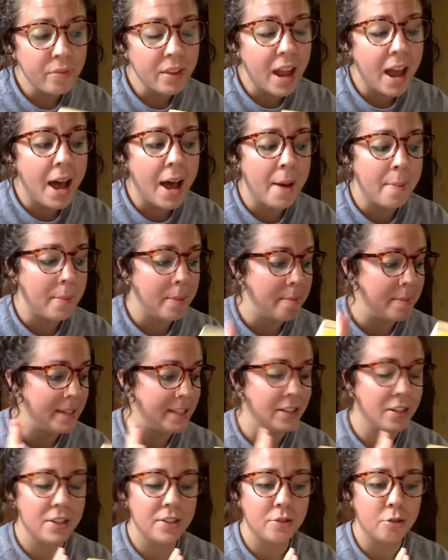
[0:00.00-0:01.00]

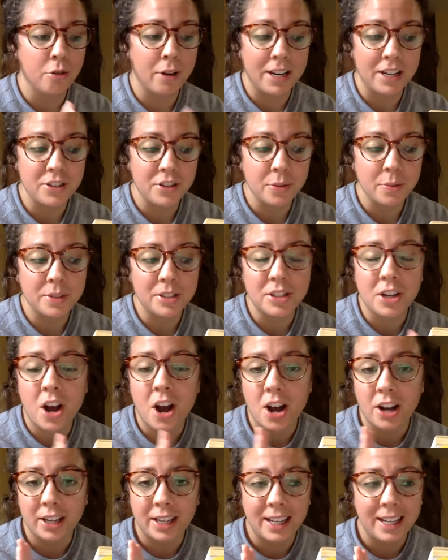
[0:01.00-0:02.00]
Mrs. Granger was
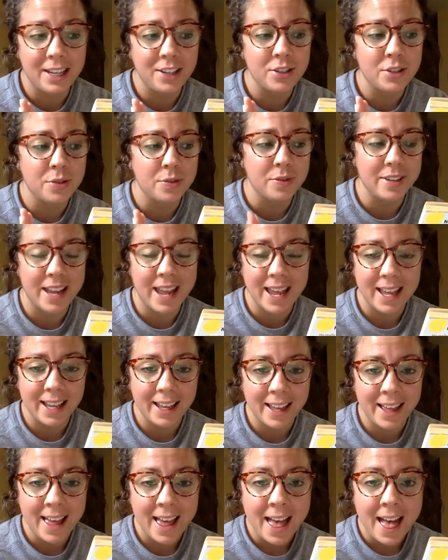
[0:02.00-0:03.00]
talking to Nick
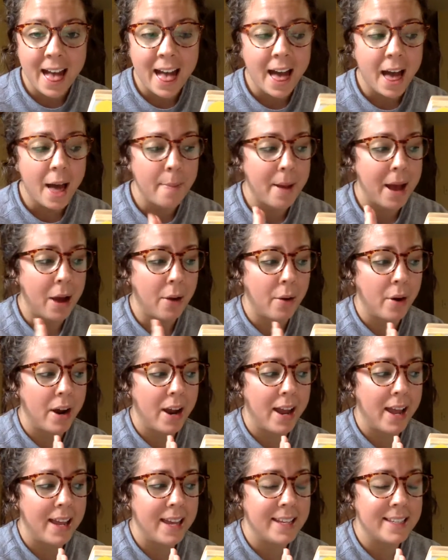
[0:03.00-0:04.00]
about
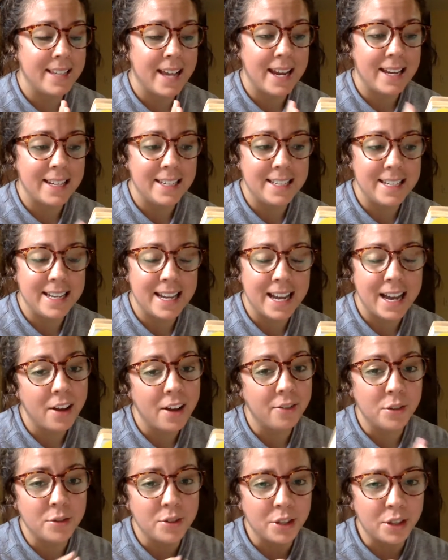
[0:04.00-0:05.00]
his idea of
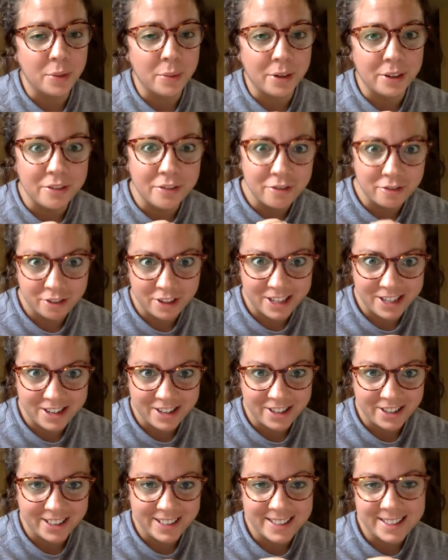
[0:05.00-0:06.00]
using the word
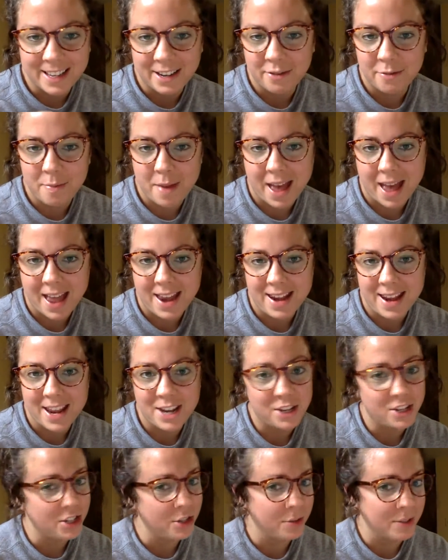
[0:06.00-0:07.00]
Frindle instead of pen,
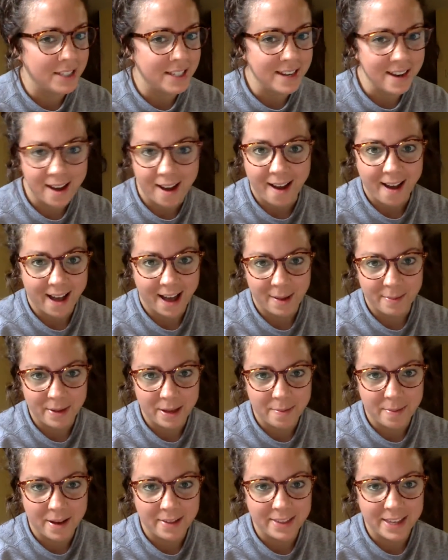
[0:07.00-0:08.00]
and she was not happy
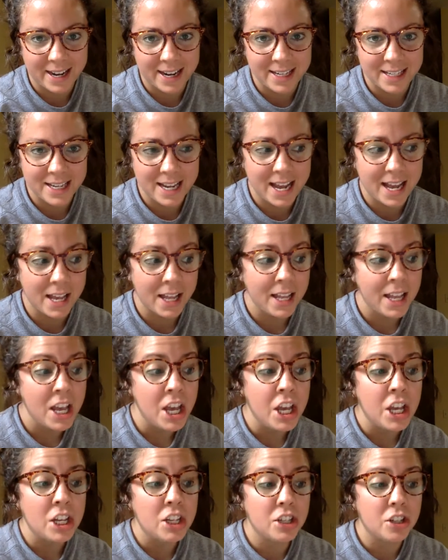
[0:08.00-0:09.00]
about that idea.
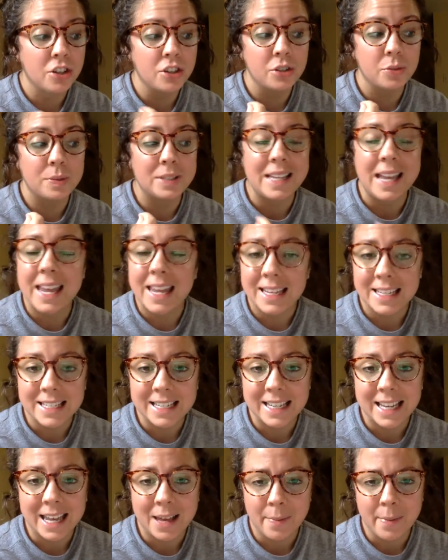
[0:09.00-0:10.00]
She also was
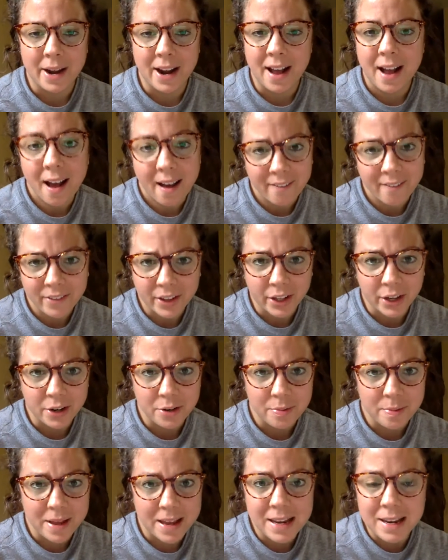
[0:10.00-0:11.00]
handing him an
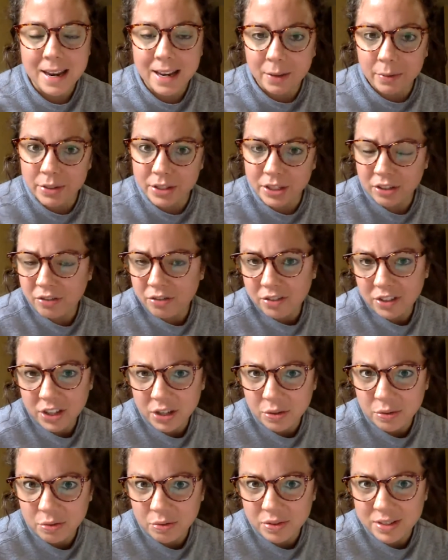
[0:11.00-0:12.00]
envelope, and Nick was
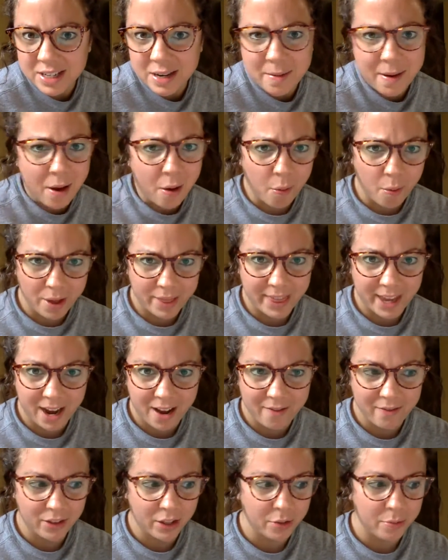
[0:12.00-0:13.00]
confused about what that
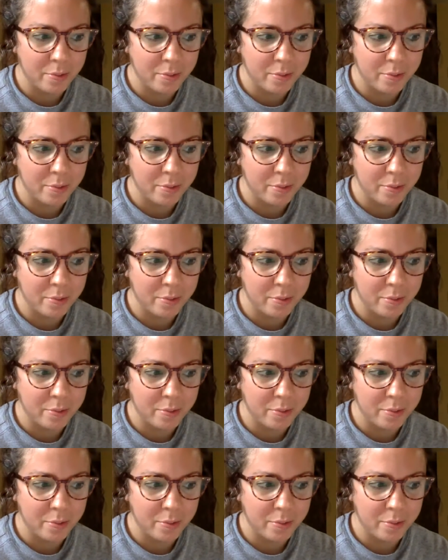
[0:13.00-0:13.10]
envelope